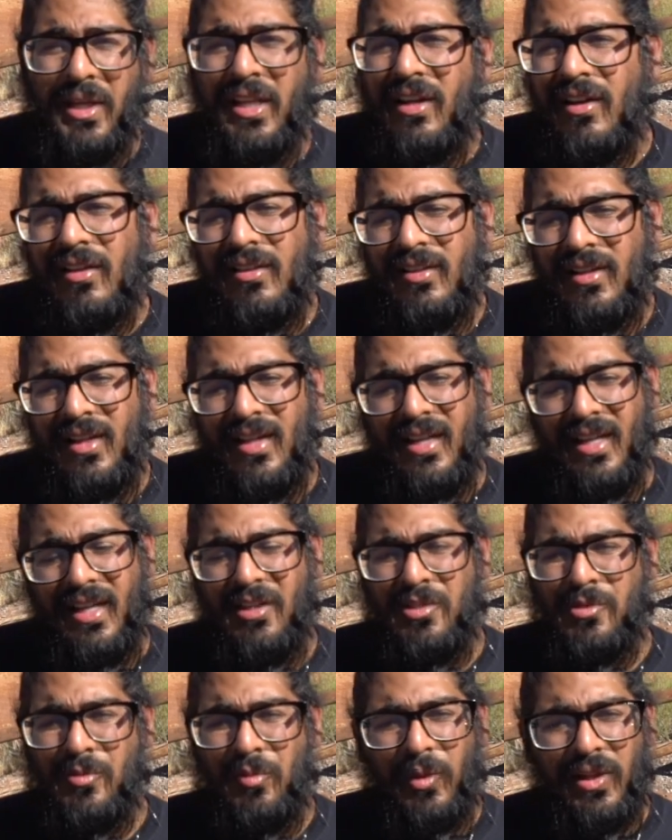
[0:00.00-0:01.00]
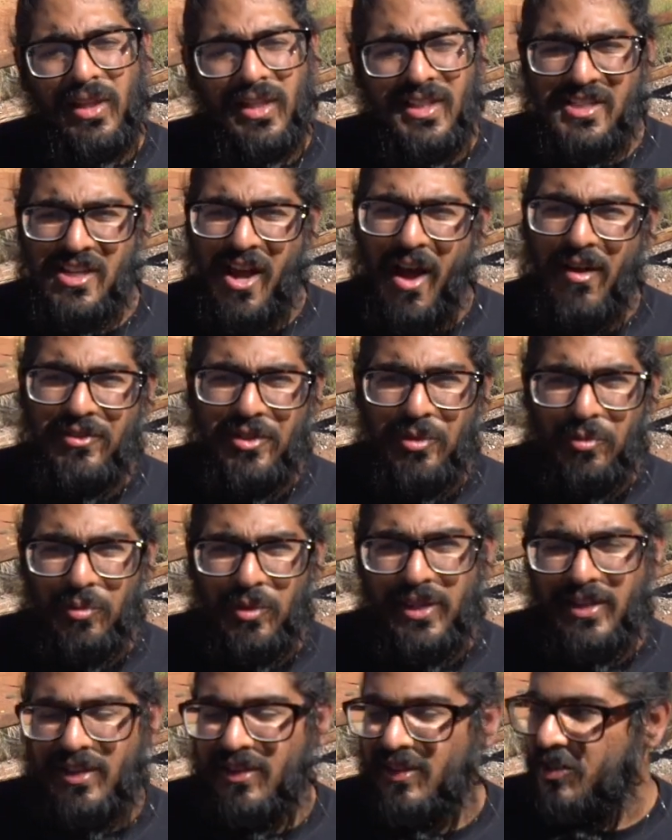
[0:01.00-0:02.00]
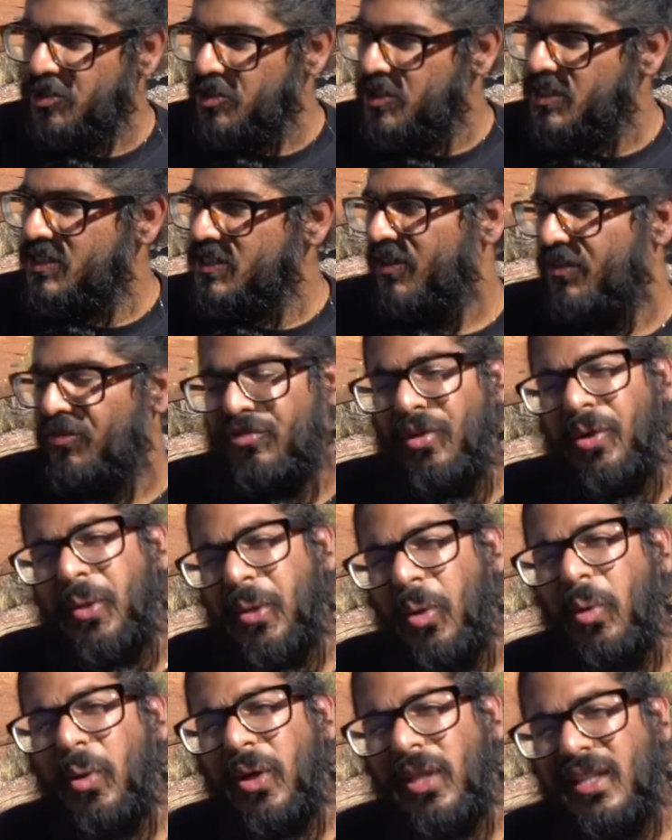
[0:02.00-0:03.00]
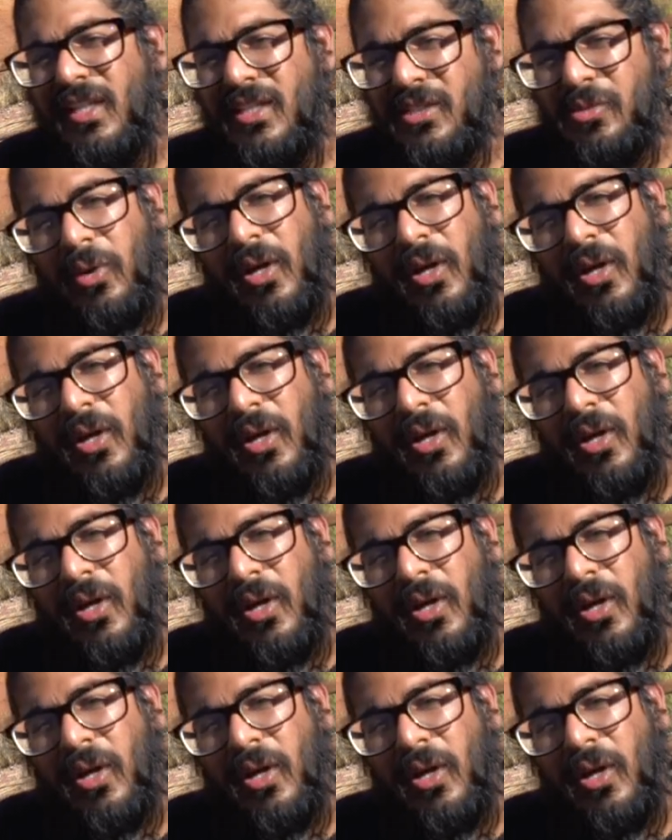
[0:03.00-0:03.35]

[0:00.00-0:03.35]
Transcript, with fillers: pita. It is really soft and really delicious, very oily as